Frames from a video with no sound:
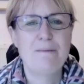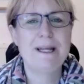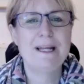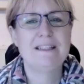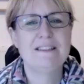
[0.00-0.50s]

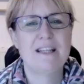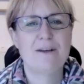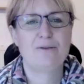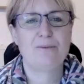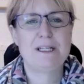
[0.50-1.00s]
you're in a
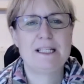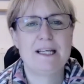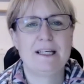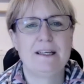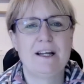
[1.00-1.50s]
sales
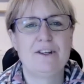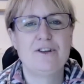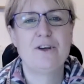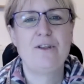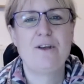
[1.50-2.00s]
meeting and you
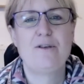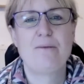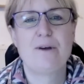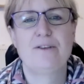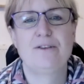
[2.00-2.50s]
know the other
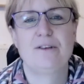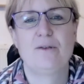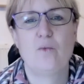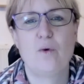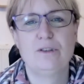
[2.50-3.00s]
person
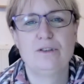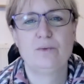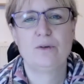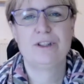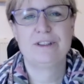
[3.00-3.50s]
wants
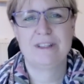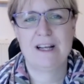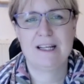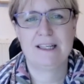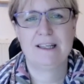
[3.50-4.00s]
what you're
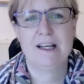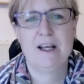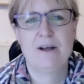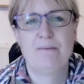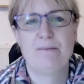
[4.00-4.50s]
selling,
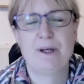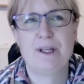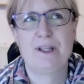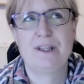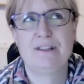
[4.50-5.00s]
but
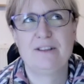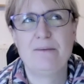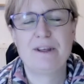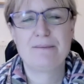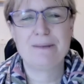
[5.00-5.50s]
there's
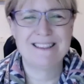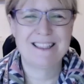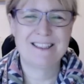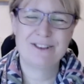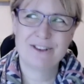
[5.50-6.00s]
something missing
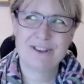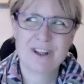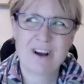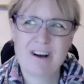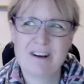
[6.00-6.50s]
and you just
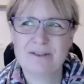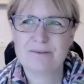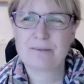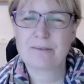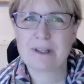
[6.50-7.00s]
can't
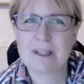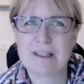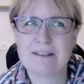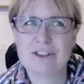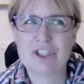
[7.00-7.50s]

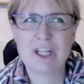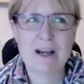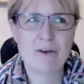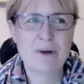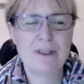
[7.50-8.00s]

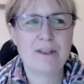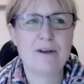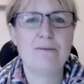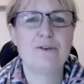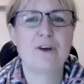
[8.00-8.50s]
gel with
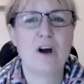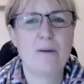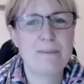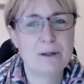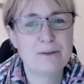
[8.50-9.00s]
them, you
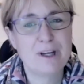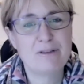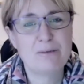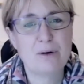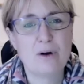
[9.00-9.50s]
can't build that
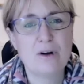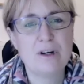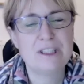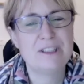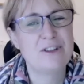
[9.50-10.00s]
rapport
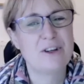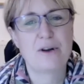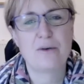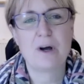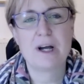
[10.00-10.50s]
and you don't
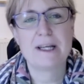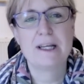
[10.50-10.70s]
know why.